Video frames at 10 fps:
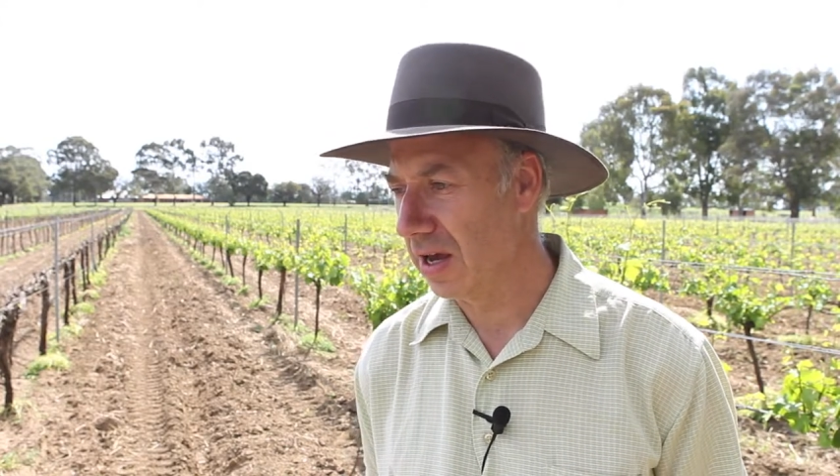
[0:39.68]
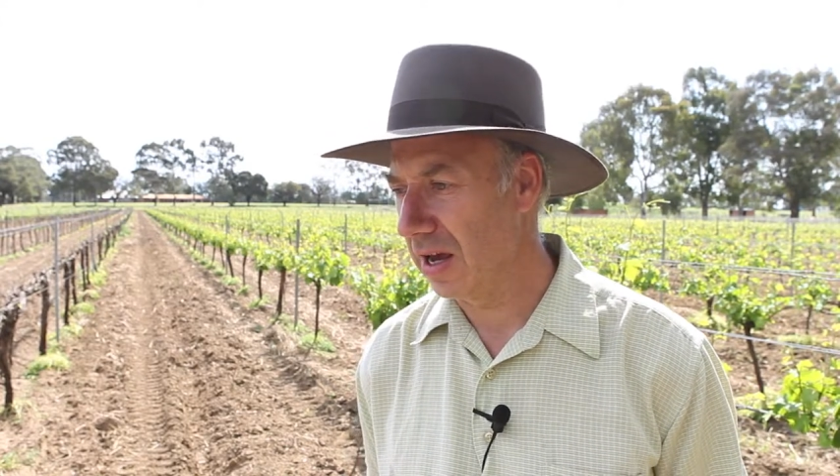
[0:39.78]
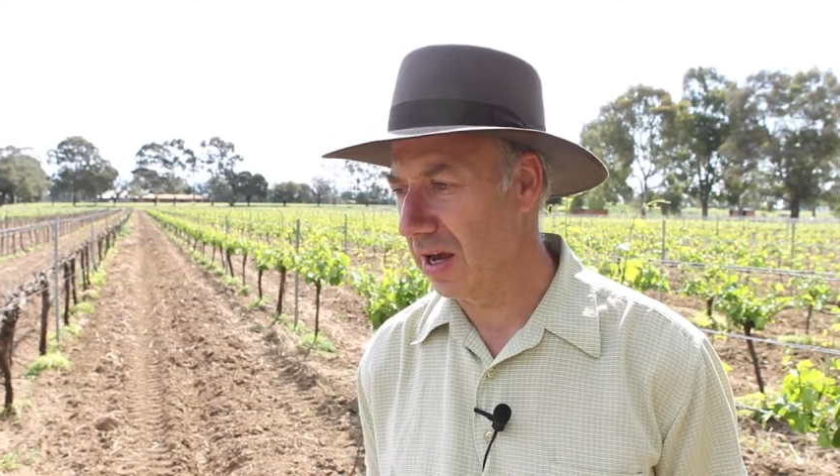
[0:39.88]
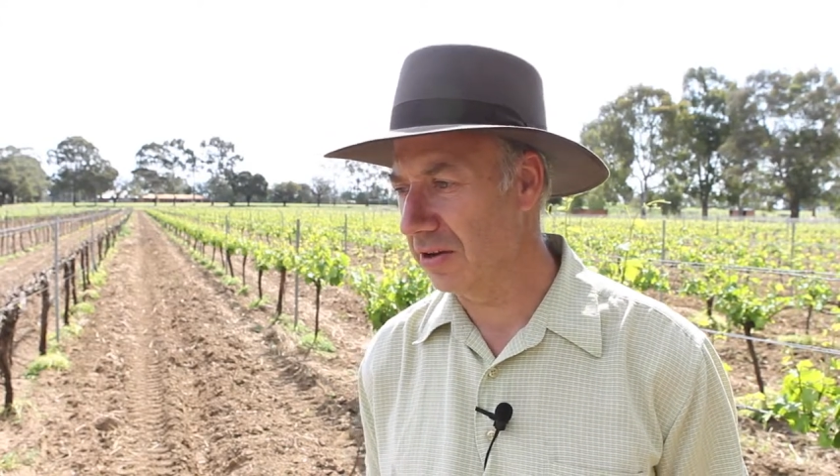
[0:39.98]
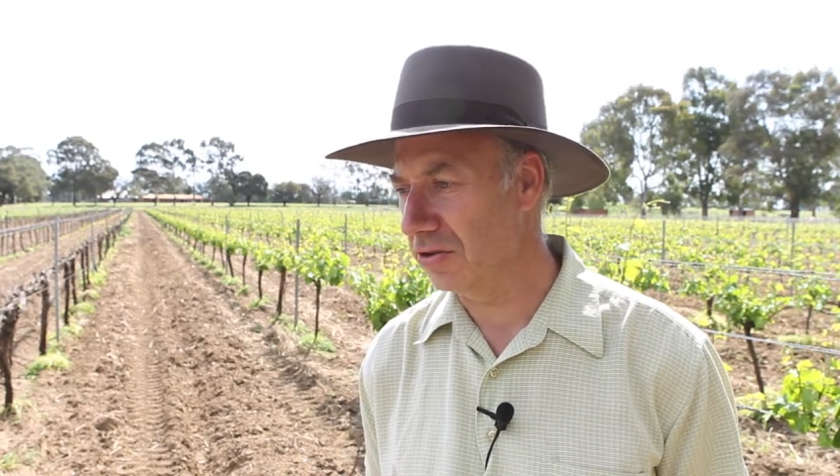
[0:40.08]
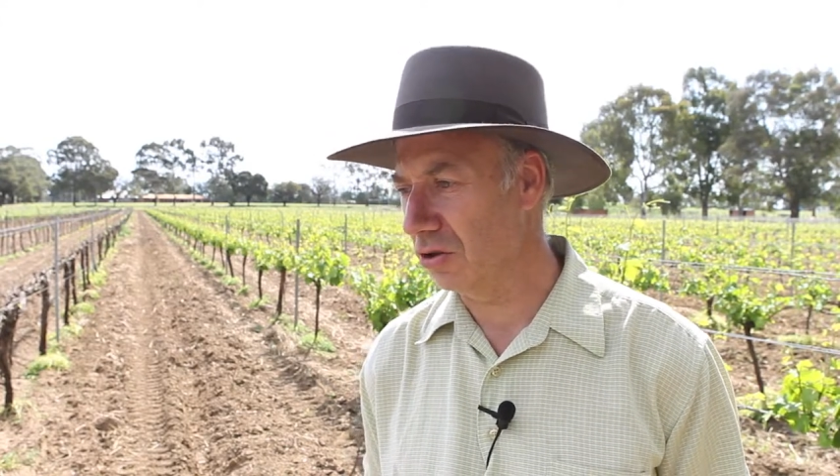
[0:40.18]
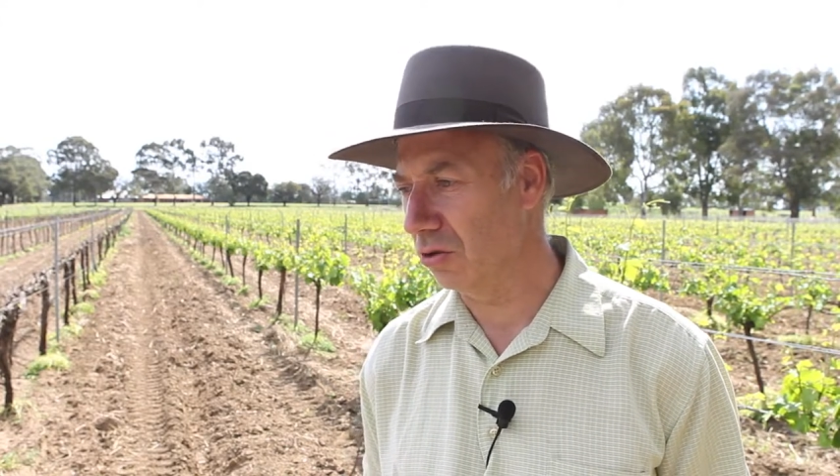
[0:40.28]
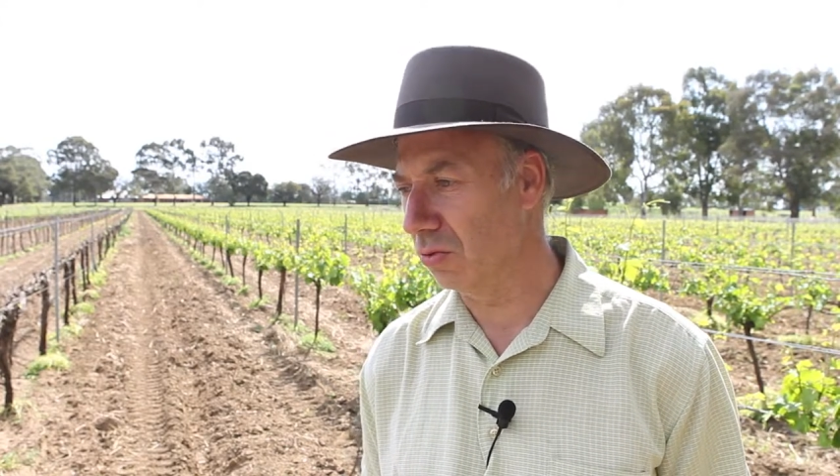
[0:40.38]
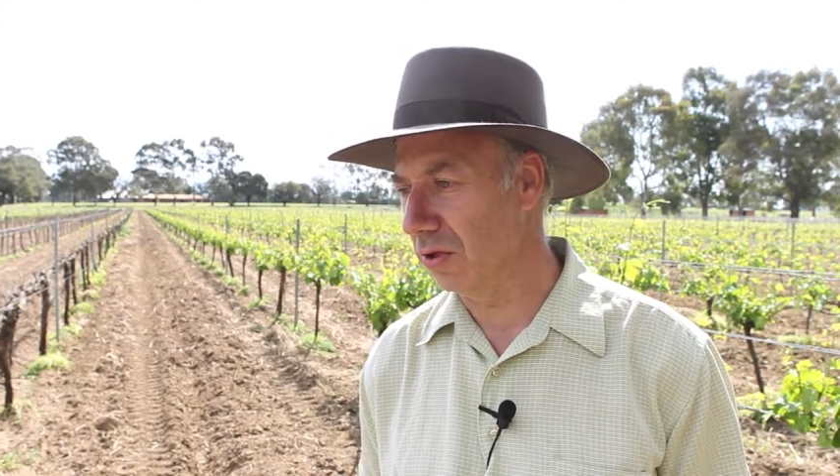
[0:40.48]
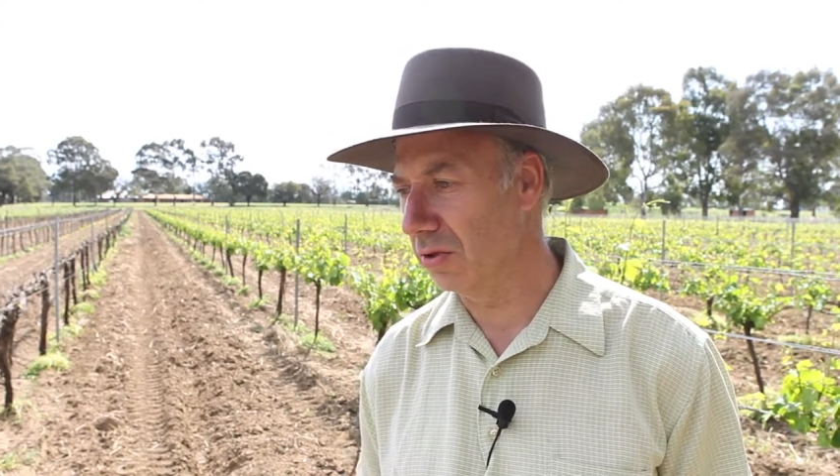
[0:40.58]
And
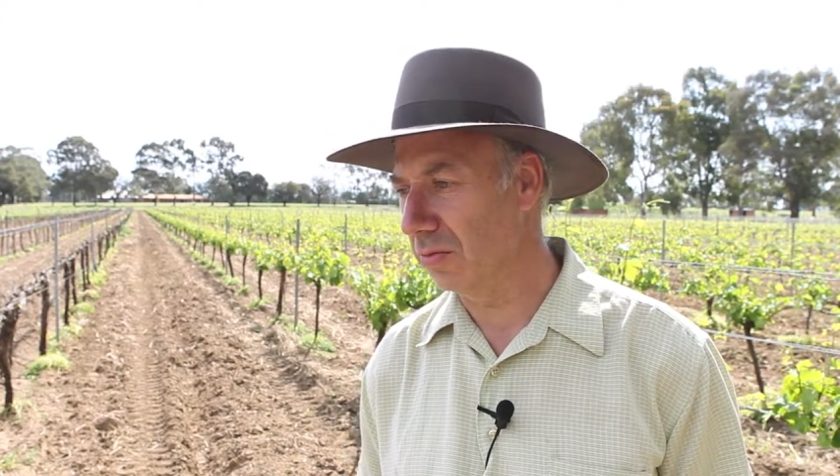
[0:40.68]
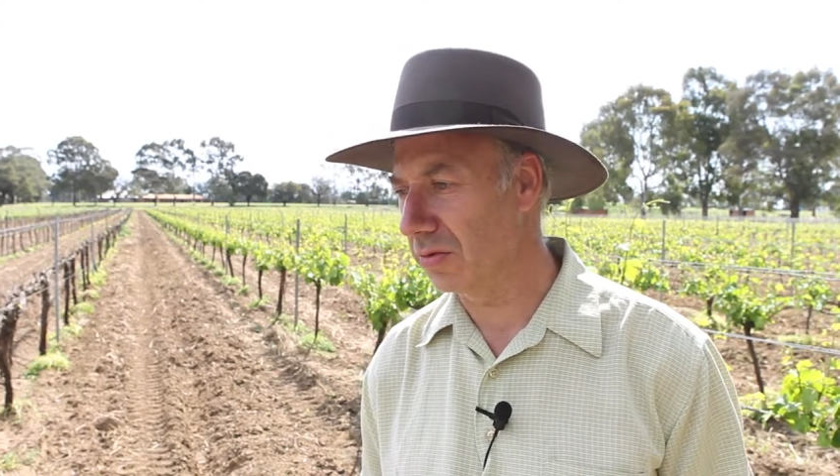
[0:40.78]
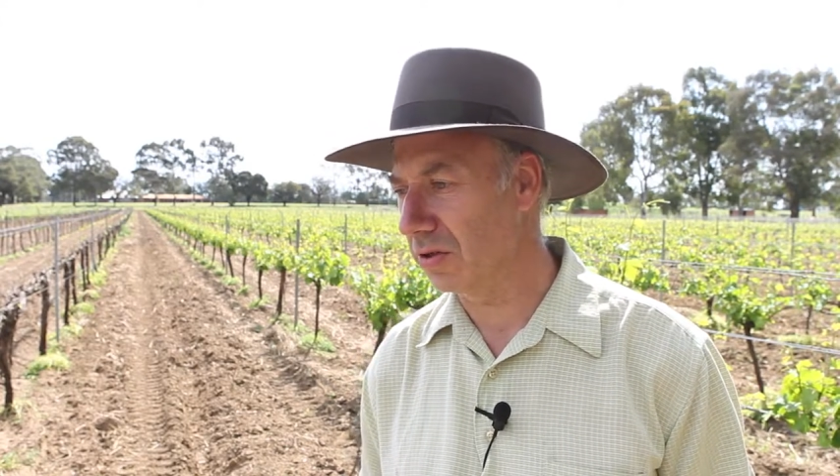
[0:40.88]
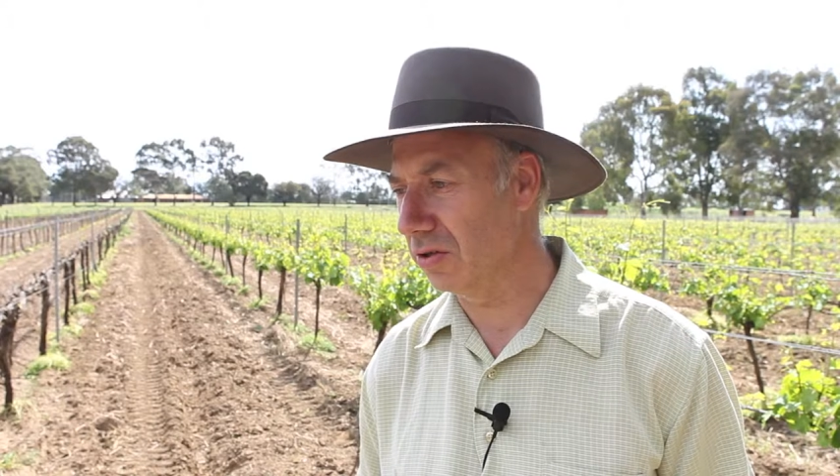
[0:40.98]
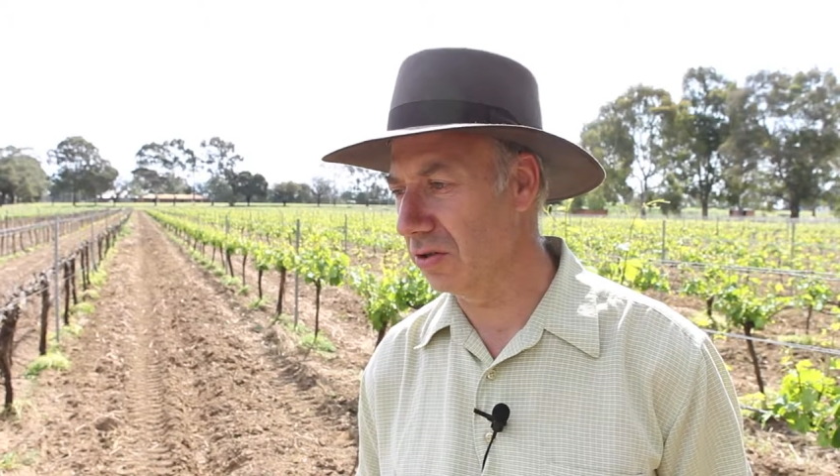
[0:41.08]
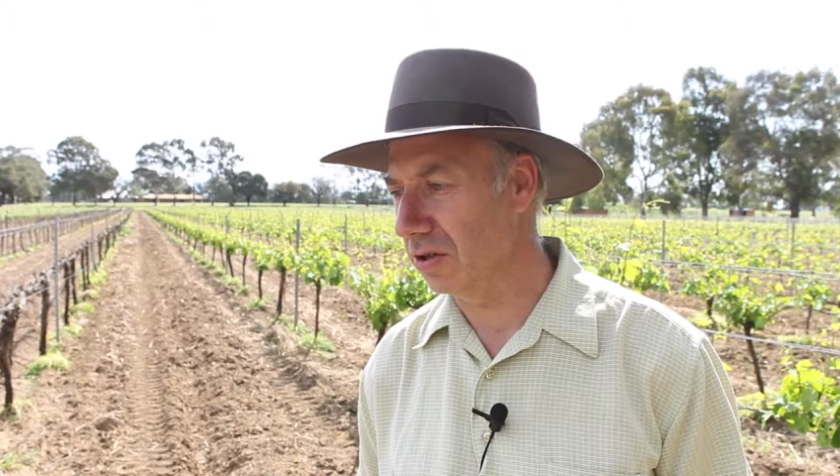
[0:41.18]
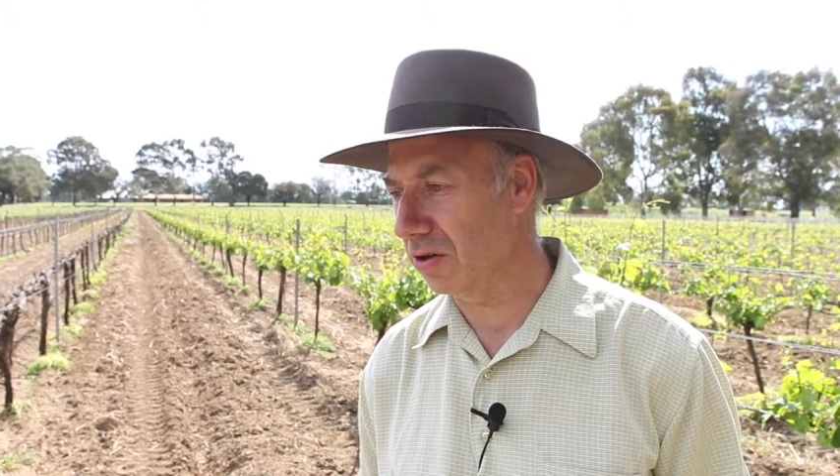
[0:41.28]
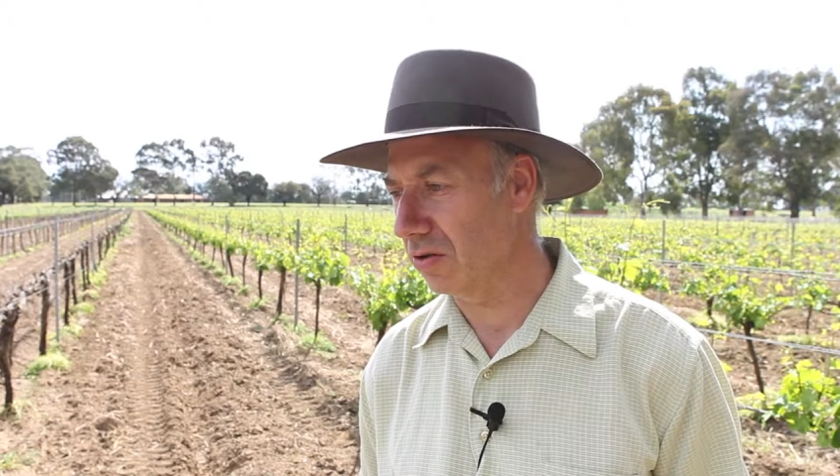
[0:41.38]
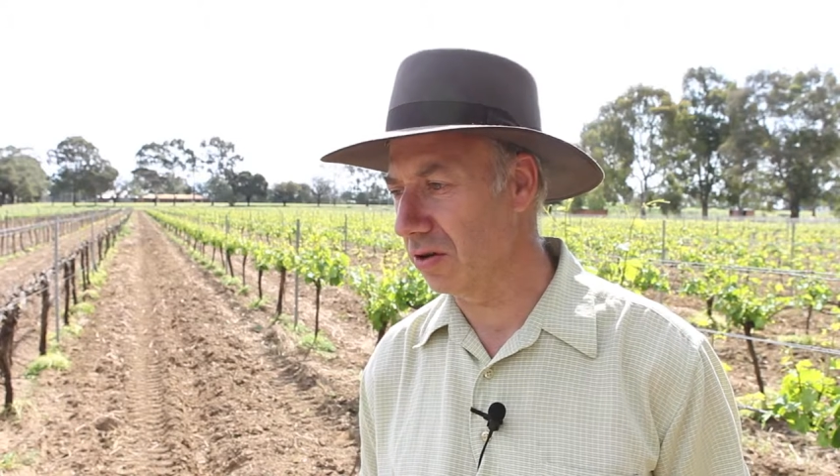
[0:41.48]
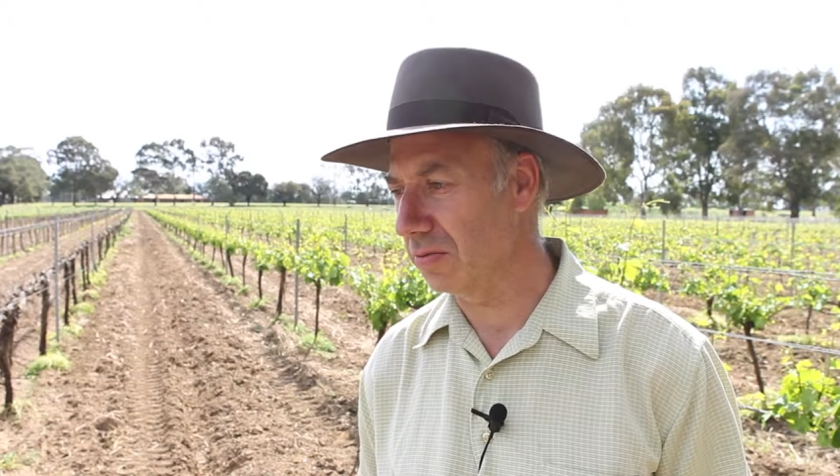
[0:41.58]
Joel Williams, who's an
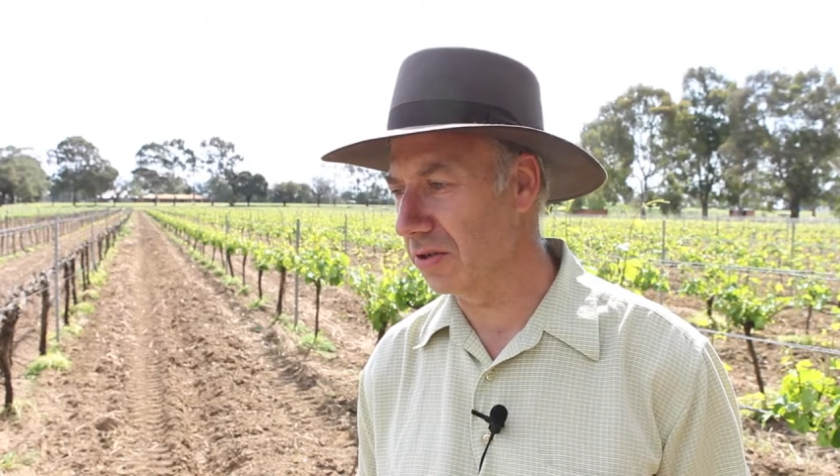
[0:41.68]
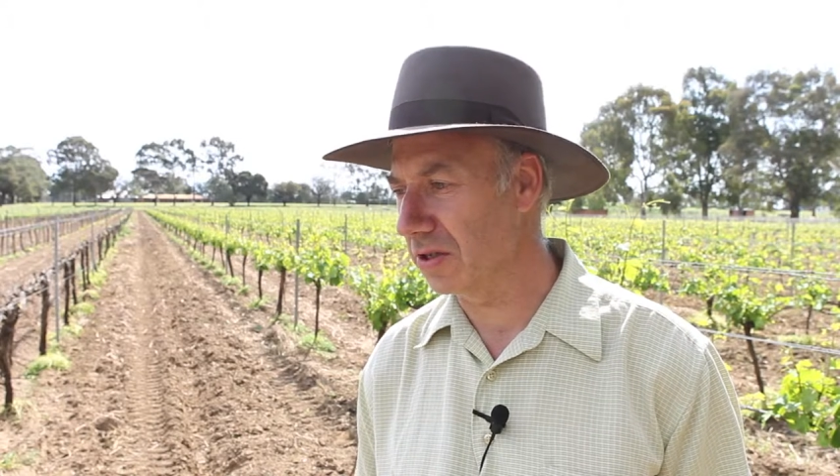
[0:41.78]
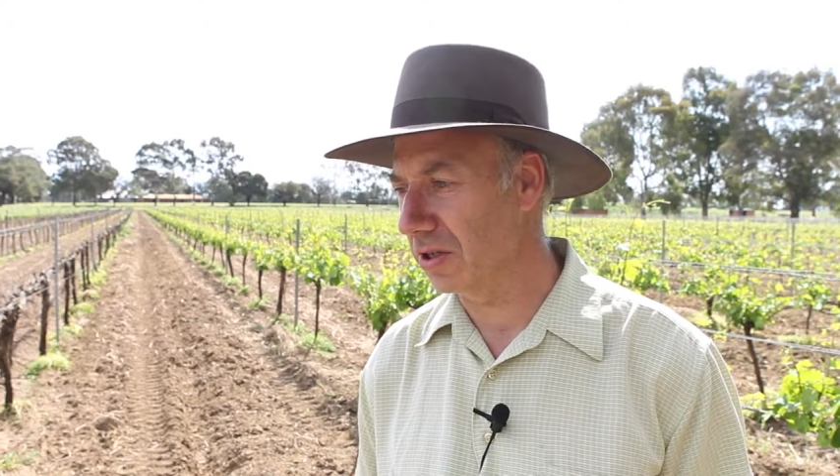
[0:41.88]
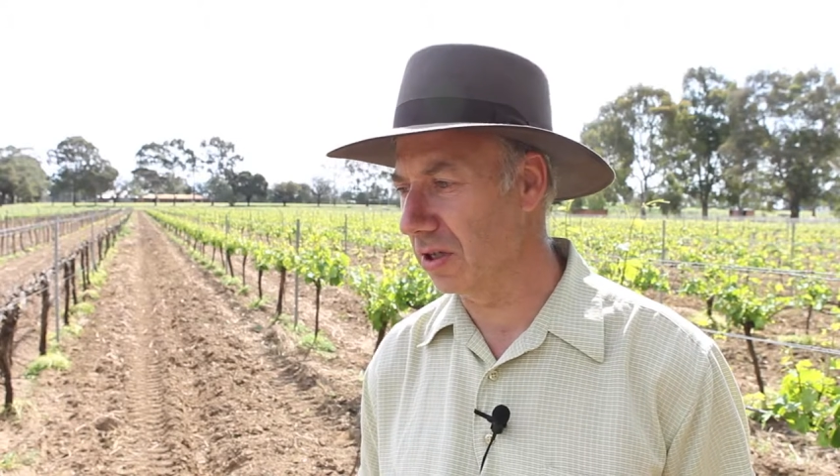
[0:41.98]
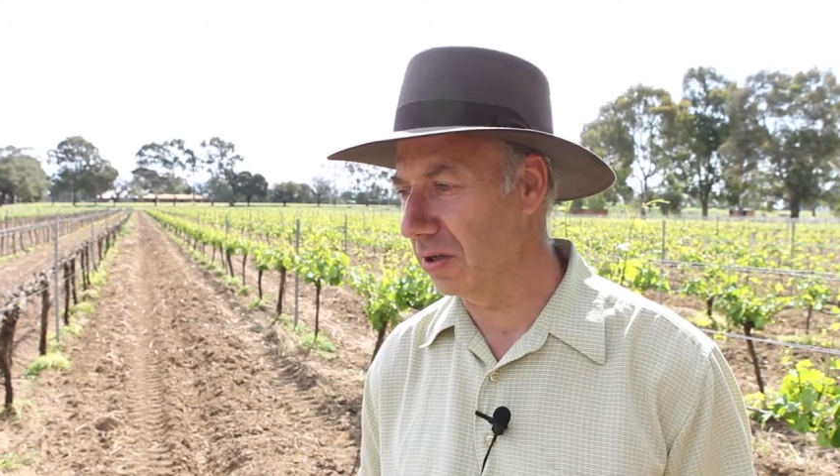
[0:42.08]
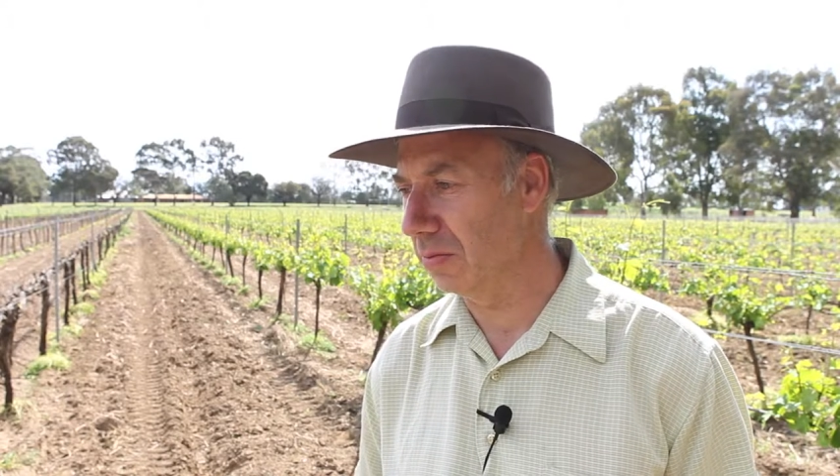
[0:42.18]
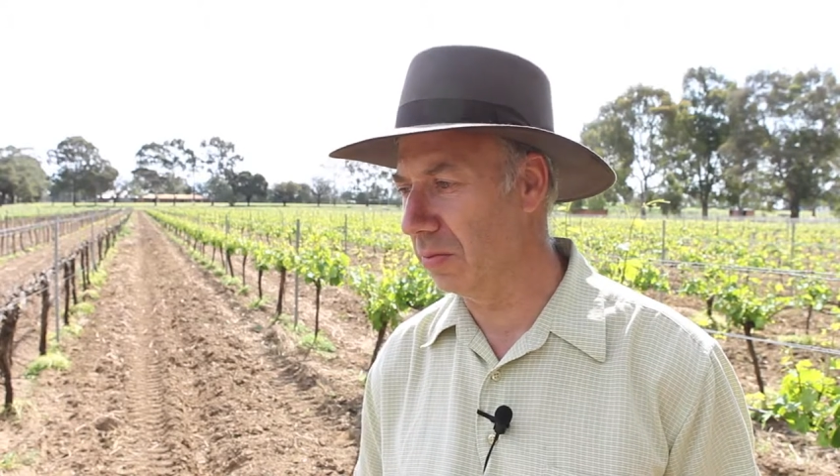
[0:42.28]
agronomist at the